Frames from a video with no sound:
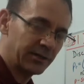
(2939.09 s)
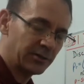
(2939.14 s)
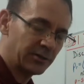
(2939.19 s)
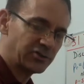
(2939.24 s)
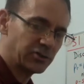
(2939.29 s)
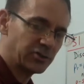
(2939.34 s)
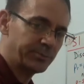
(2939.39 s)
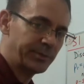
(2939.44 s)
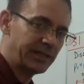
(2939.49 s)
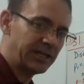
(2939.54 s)

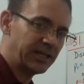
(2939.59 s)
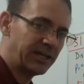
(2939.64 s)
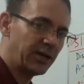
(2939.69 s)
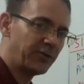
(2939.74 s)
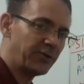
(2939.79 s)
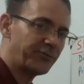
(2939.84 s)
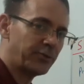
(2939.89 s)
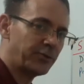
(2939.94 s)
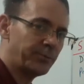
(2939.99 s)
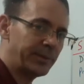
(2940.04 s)
So be
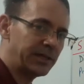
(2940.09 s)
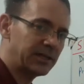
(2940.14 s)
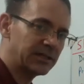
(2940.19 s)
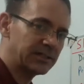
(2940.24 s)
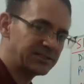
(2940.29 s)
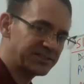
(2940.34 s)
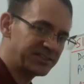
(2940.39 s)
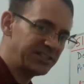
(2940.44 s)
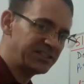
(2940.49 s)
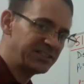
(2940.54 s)
careful
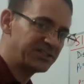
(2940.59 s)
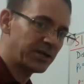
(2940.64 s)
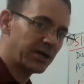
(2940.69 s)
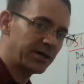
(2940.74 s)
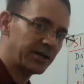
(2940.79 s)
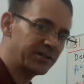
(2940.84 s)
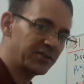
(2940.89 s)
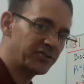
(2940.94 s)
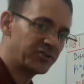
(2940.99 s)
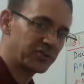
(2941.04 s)
because these are
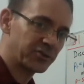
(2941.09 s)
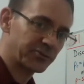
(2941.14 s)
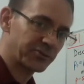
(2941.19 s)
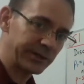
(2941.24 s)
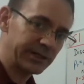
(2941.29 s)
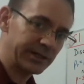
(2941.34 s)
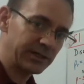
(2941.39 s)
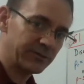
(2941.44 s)
discrete